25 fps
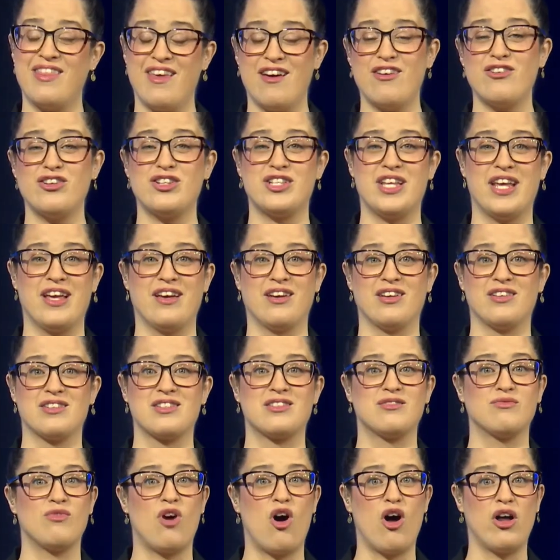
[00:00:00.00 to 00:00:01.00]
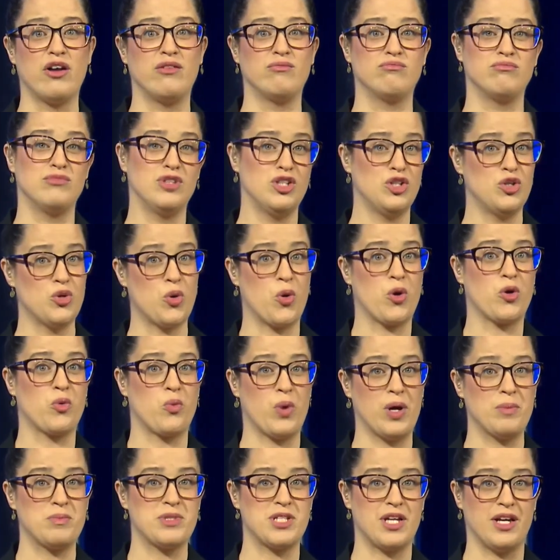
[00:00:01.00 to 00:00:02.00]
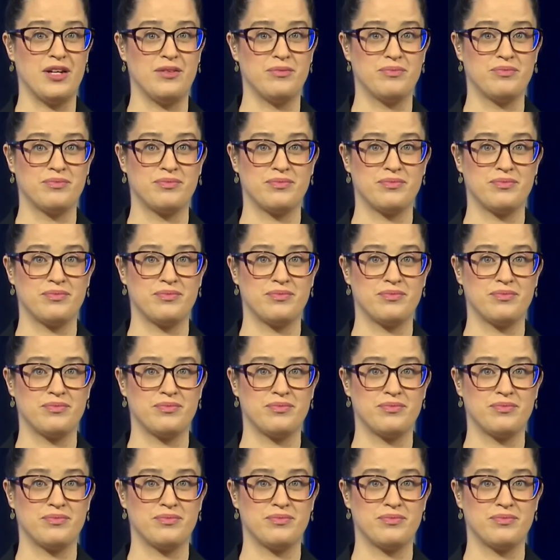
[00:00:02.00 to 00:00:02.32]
their sales on your website.